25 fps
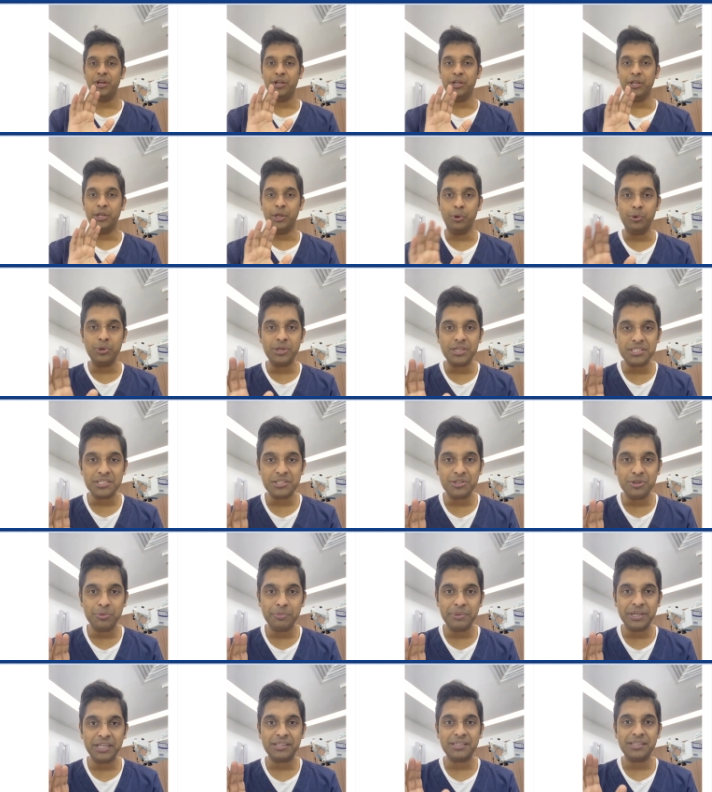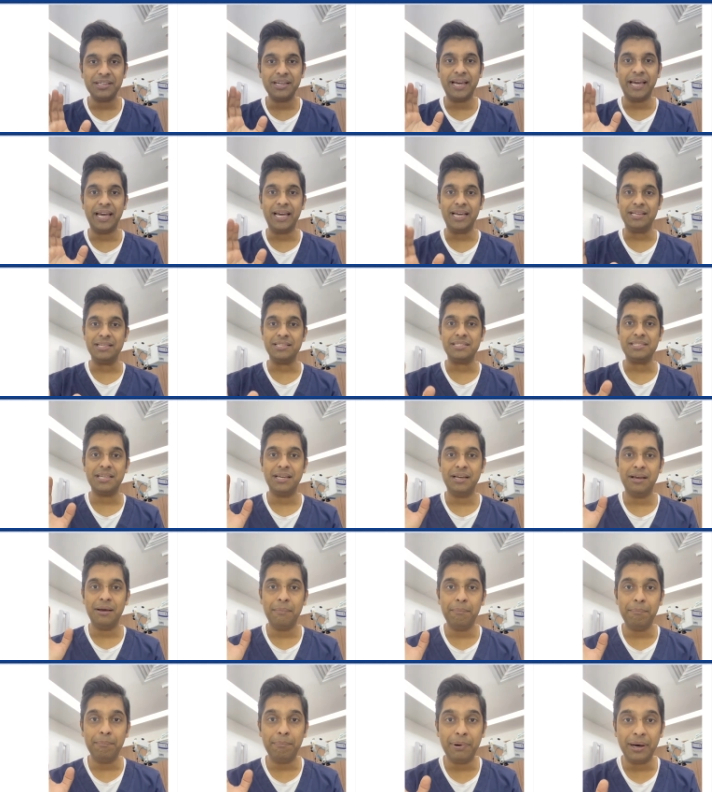don't assume it as
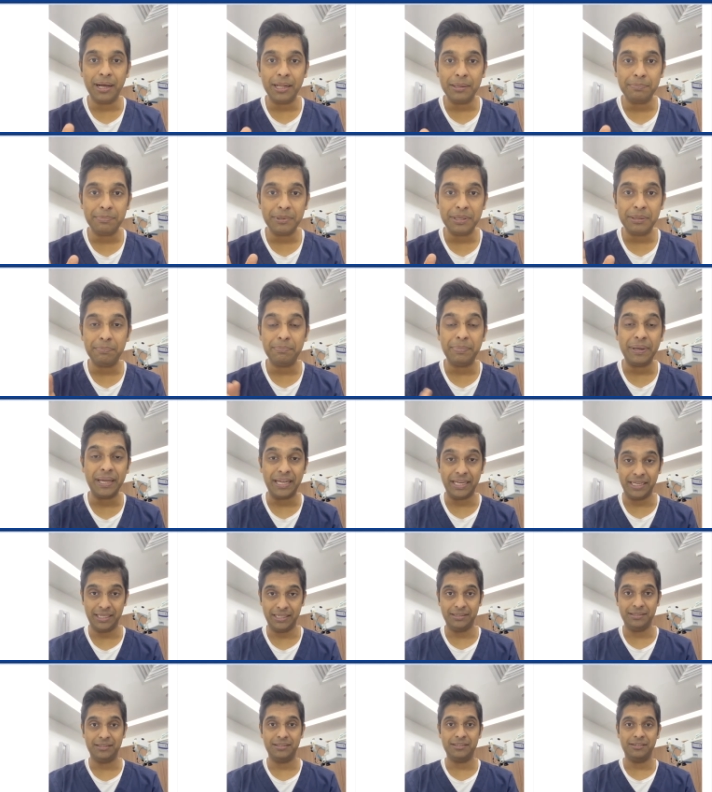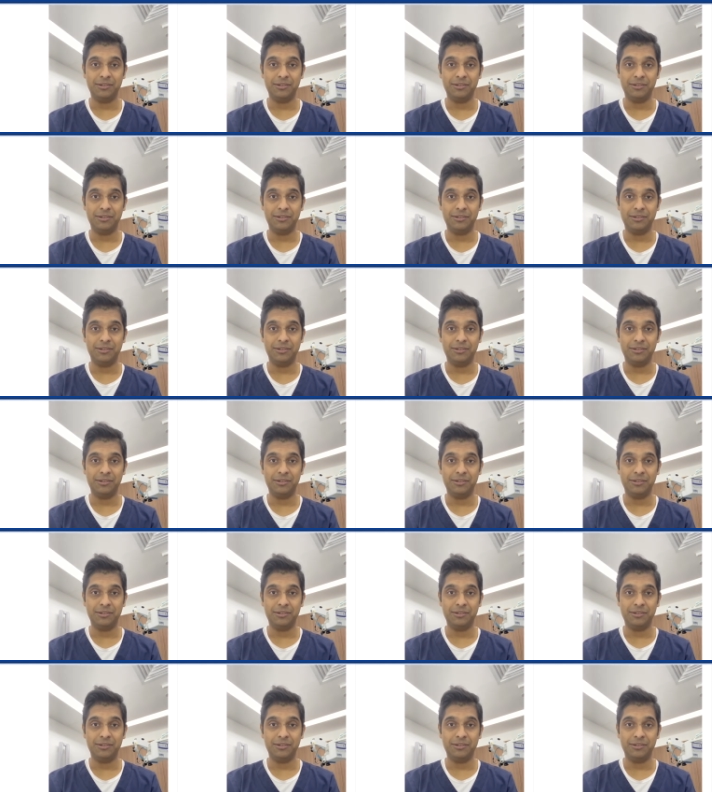pulpal pain,